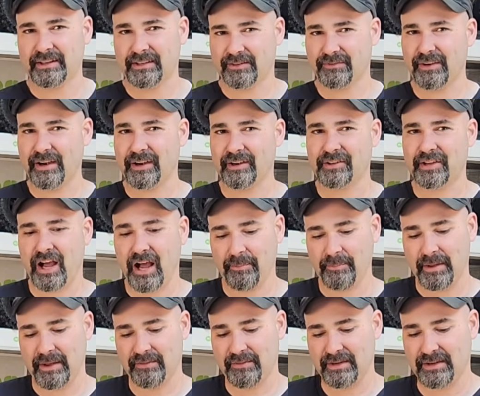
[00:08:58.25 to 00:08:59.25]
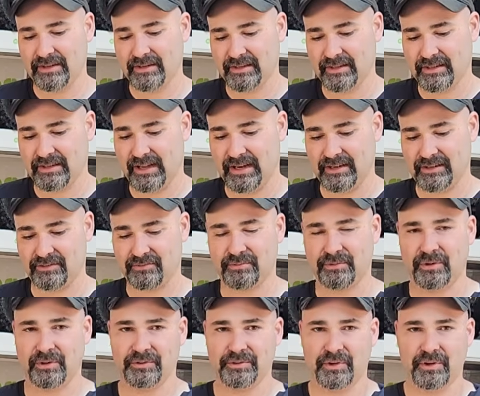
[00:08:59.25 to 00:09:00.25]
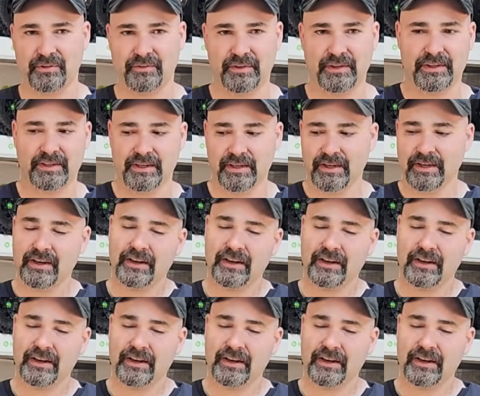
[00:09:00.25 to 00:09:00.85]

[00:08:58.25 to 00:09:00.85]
It's very top heavy, kind of just rolls over.